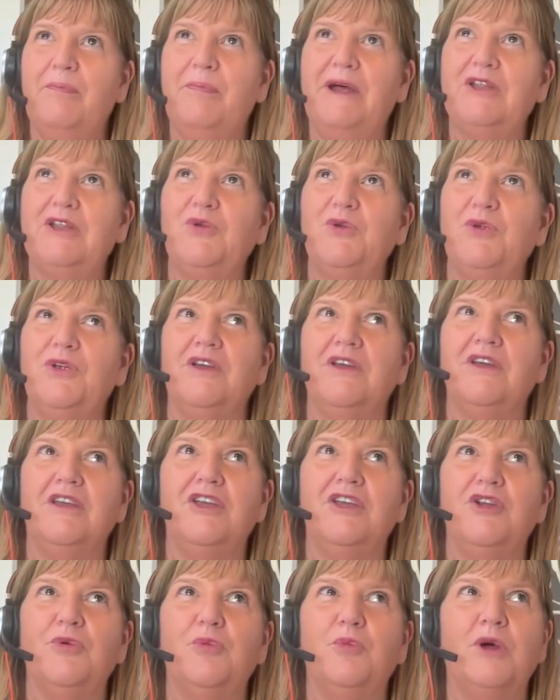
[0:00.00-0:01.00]
But
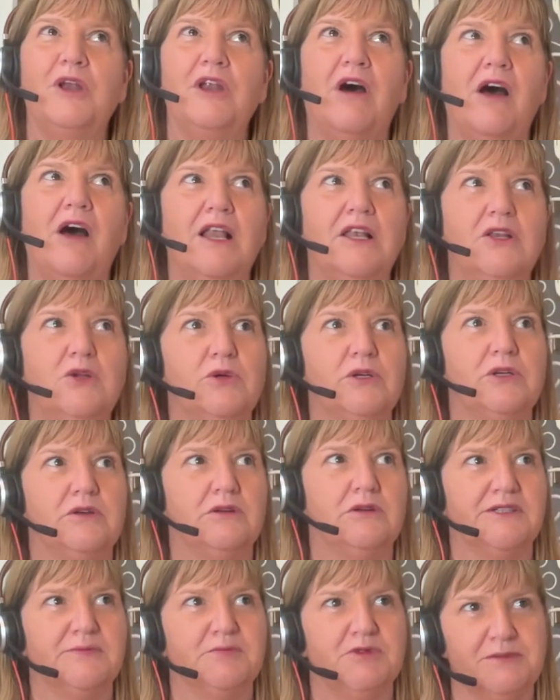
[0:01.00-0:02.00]
you know, when I look at
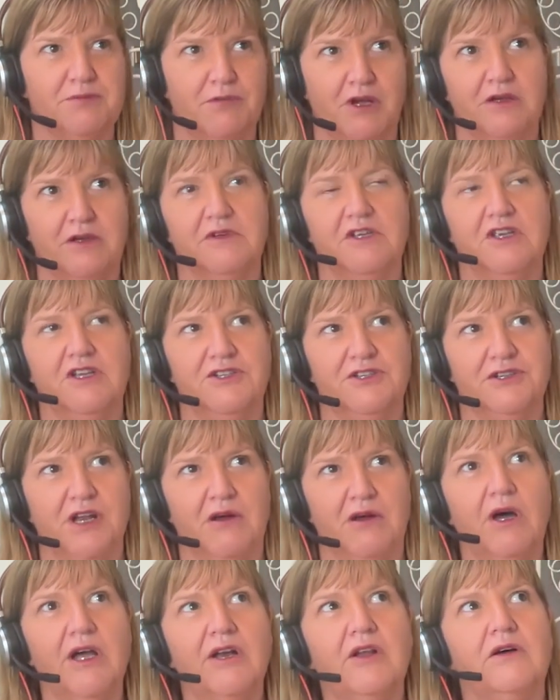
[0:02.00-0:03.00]
Christmas, my kids are
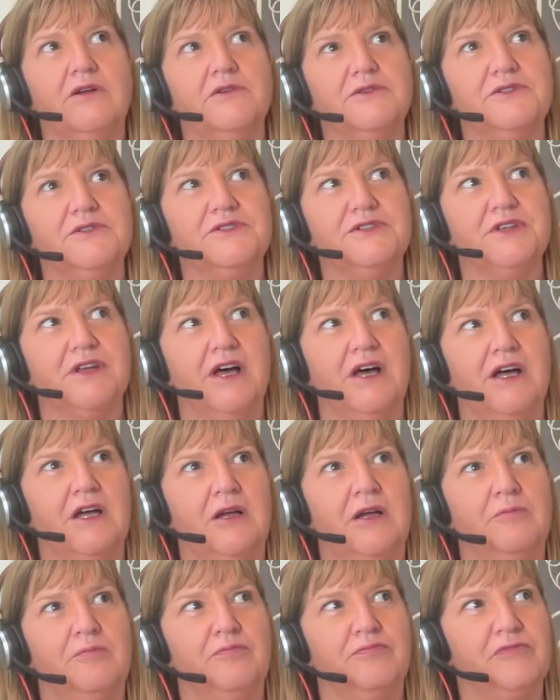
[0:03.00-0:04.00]
now adults,
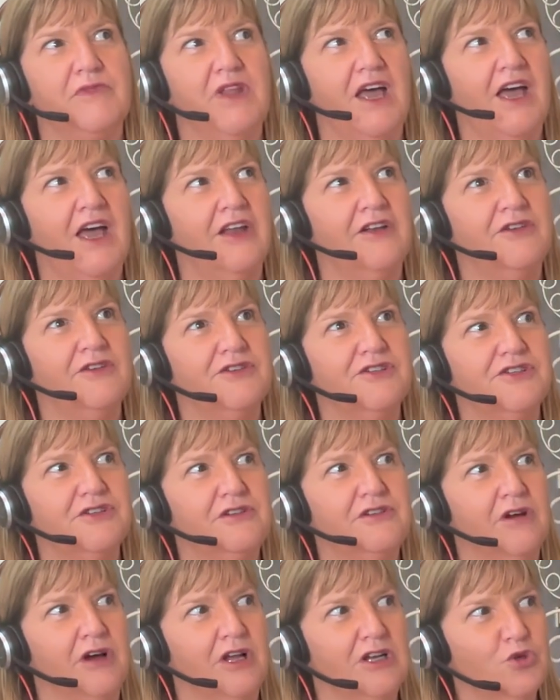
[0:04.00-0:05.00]
um, and
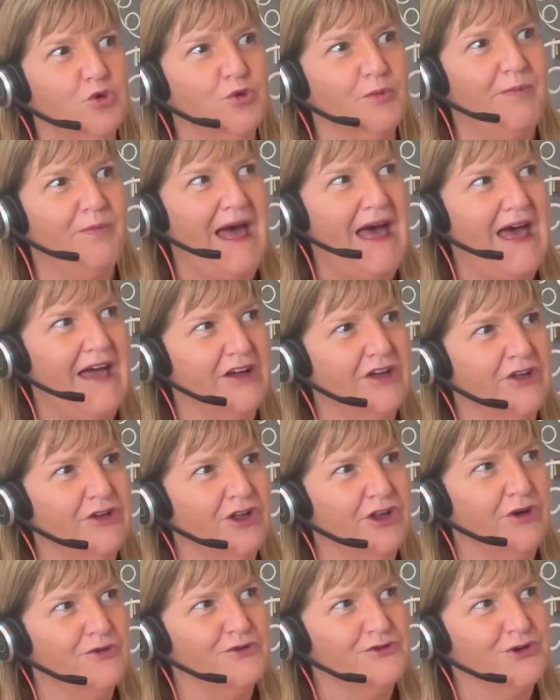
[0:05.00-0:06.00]
you know, I look back on
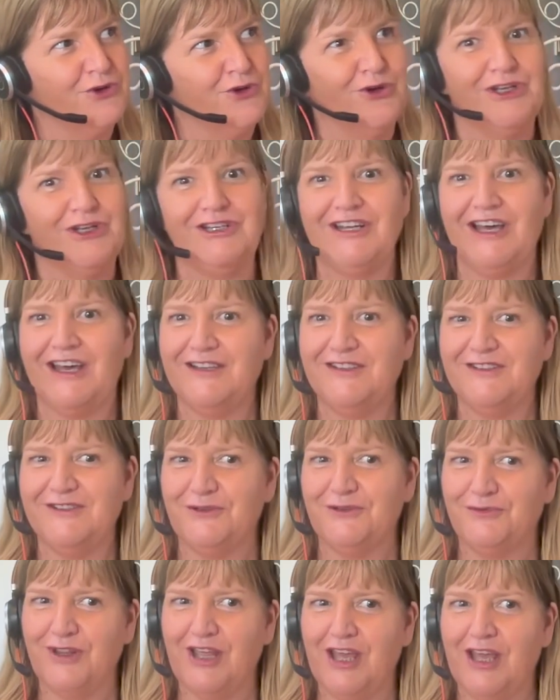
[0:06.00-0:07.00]
those early days
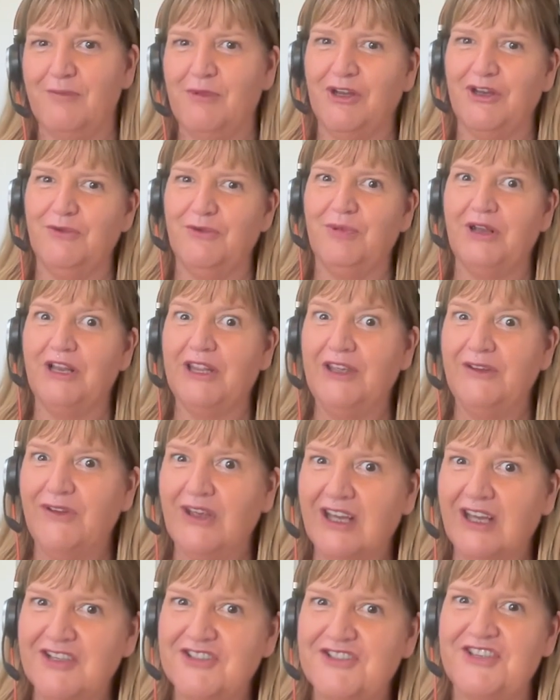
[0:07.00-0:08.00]
of them and
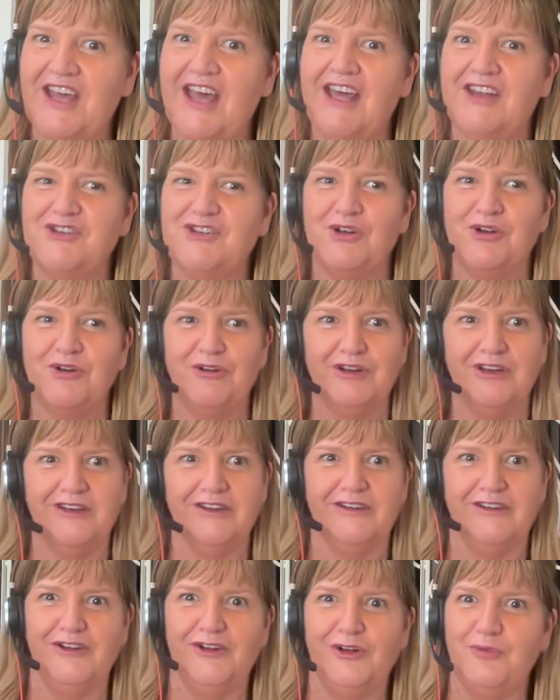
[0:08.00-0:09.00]
believing in Santa
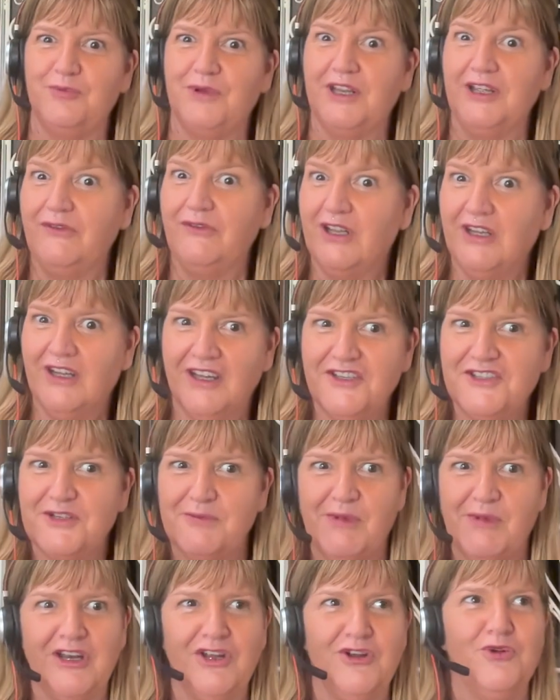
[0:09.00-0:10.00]
and you know, believing in the
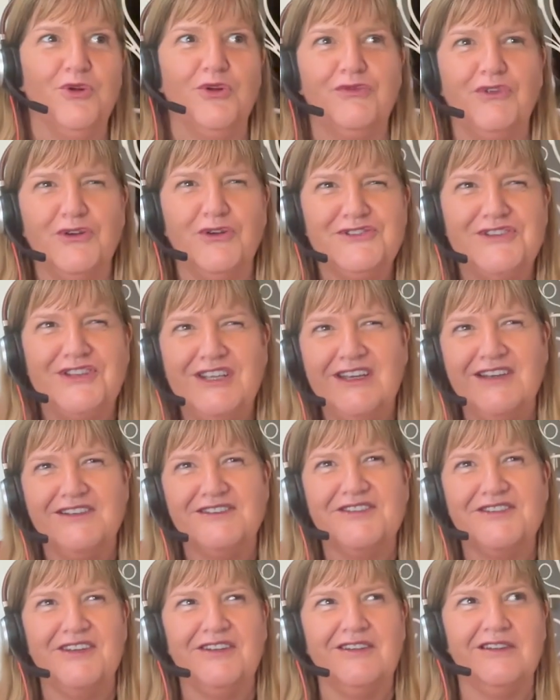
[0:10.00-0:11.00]
Easter Bunny and all of those
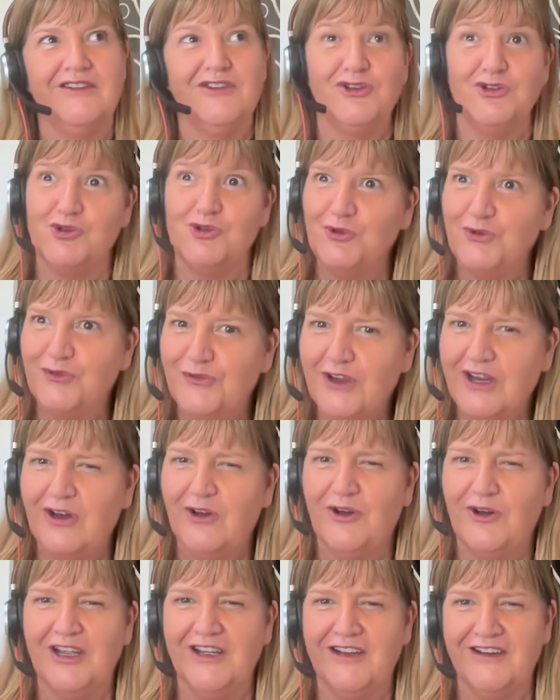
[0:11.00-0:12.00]
things and the Tooth
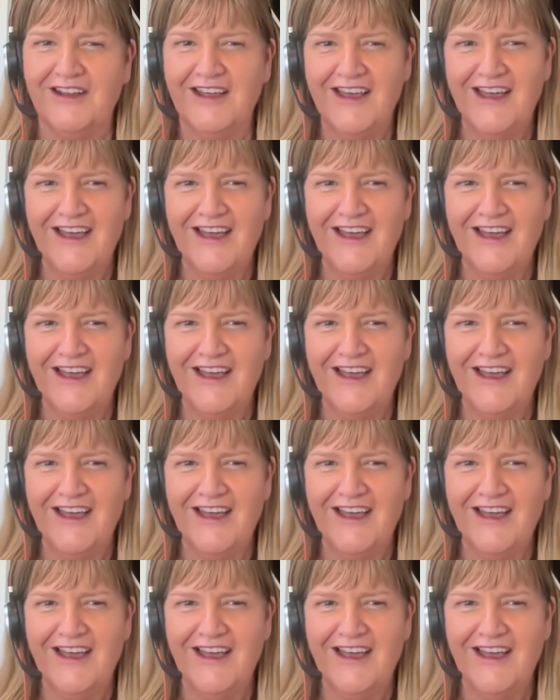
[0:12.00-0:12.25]
Fairy and,